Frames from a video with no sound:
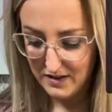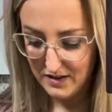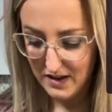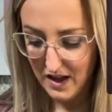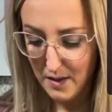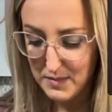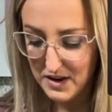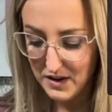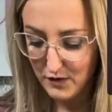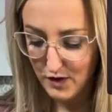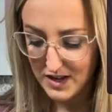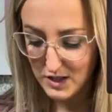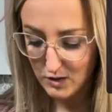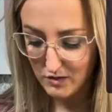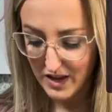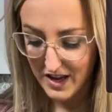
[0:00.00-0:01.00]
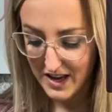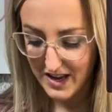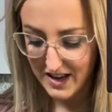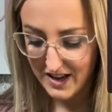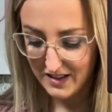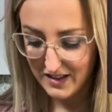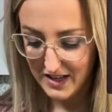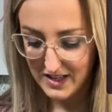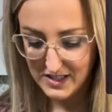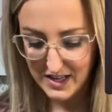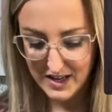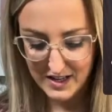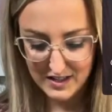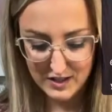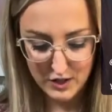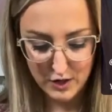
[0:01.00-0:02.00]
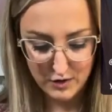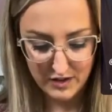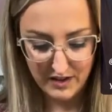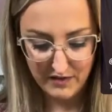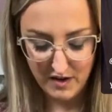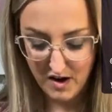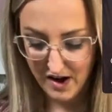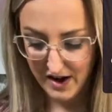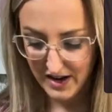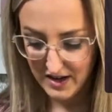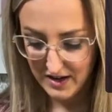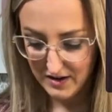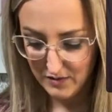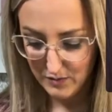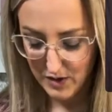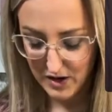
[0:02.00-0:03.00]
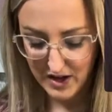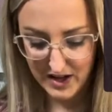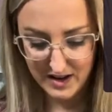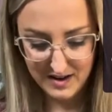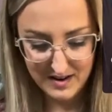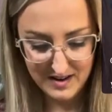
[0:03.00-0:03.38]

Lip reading: I mean, if you guys don't like it, like I said, it's totally fine. But